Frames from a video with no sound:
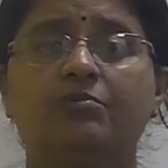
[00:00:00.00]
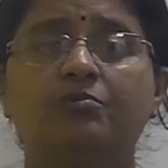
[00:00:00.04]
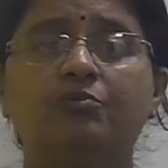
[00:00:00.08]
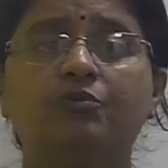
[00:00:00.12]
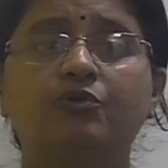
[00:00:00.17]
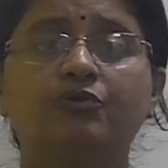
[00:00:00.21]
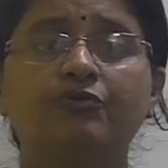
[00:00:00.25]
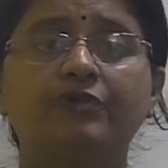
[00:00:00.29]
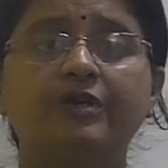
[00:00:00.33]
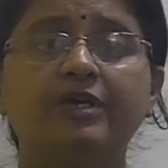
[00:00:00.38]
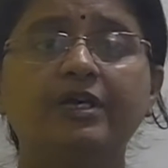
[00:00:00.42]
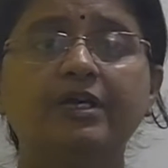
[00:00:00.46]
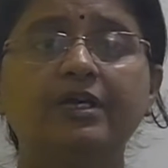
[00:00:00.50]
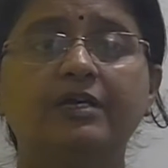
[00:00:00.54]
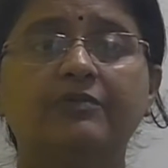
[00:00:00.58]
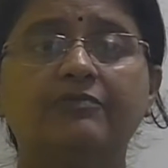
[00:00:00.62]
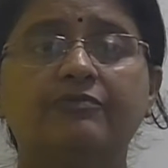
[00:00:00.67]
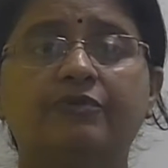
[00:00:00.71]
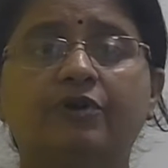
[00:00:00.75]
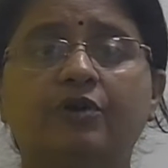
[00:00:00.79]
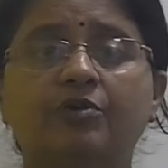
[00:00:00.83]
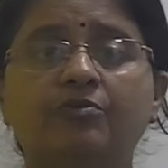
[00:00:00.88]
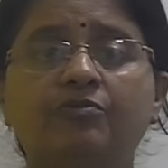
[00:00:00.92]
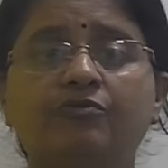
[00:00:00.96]
moving
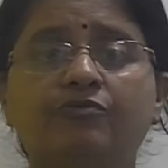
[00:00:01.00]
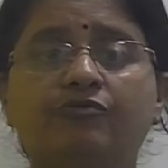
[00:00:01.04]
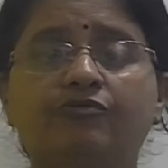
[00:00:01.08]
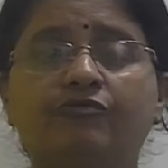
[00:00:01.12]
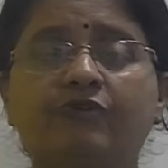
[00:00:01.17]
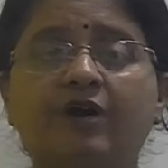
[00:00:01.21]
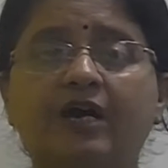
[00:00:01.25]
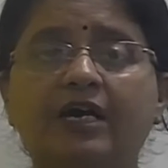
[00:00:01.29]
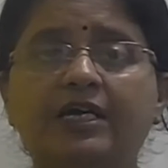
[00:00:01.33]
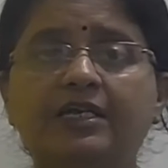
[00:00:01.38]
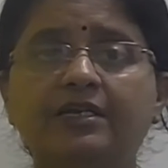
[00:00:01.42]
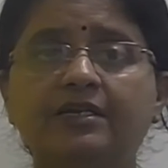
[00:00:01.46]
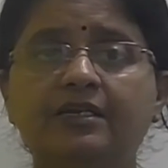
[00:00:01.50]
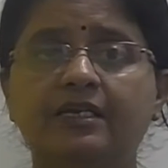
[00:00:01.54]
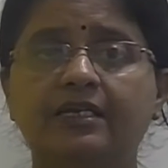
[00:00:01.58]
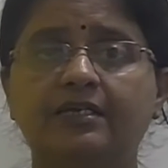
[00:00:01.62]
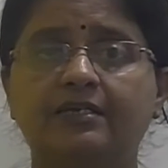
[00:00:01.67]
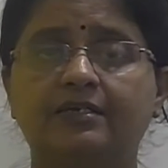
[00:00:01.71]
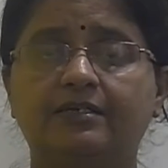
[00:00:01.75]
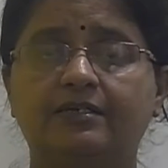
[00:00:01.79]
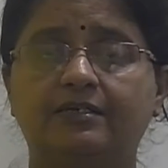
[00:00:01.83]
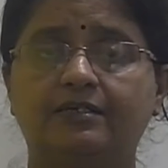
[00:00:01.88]
from one